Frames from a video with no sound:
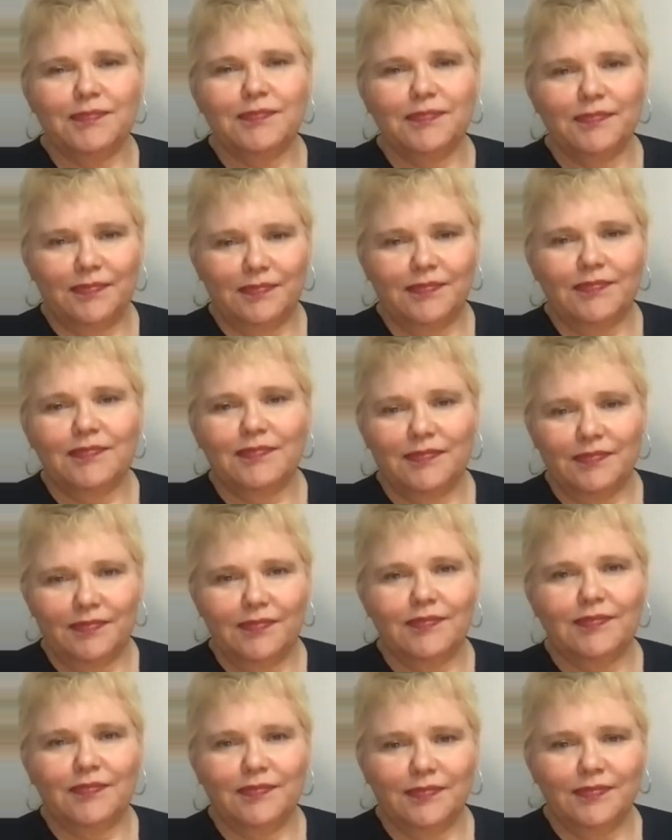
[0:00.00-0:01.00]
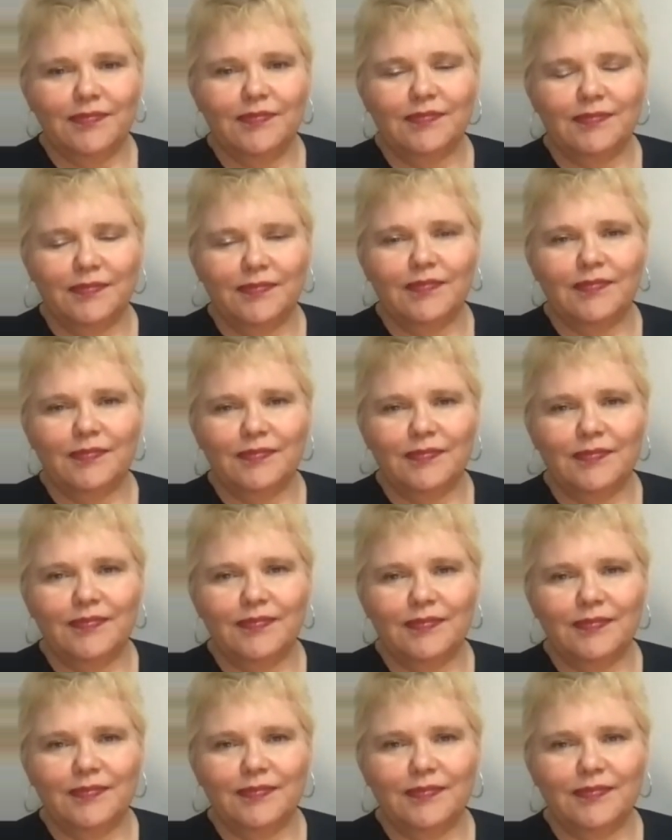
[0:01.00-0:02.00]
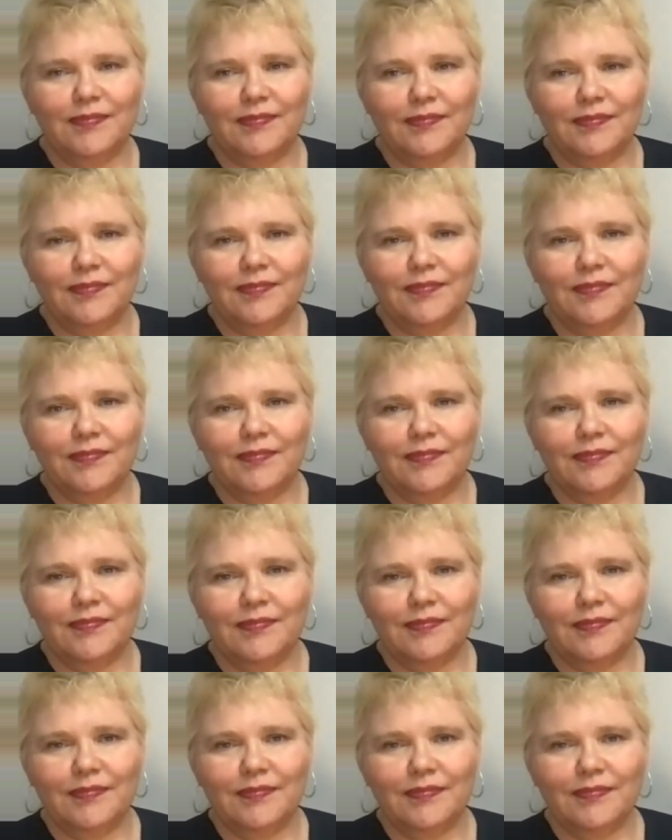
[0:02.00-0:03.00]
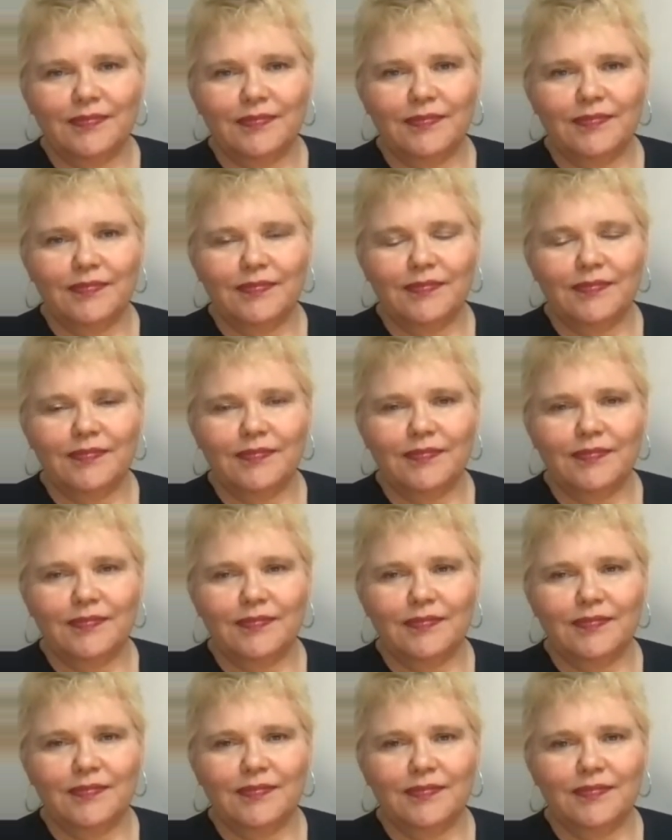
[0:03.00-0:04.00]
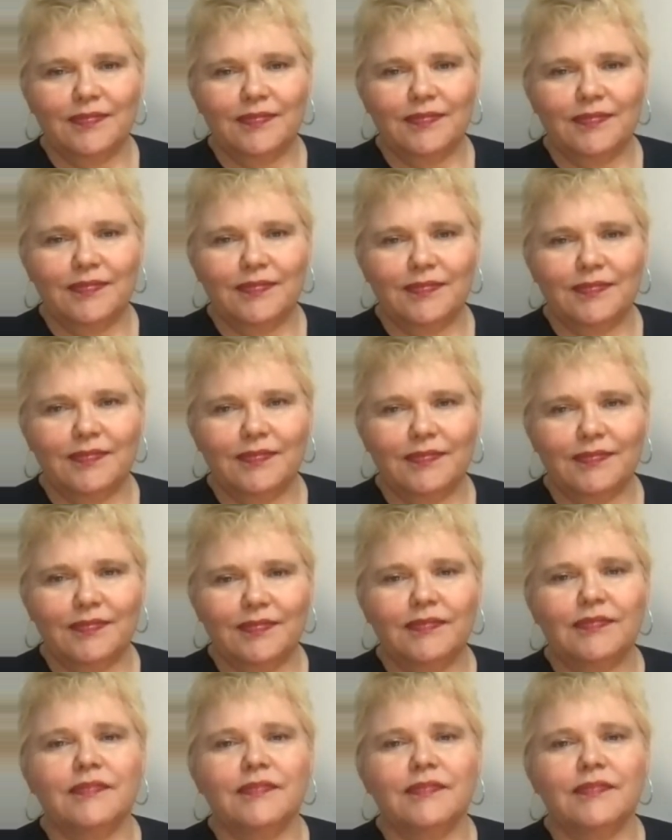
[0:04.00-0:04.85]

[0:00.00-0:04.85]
This person isn't speaking.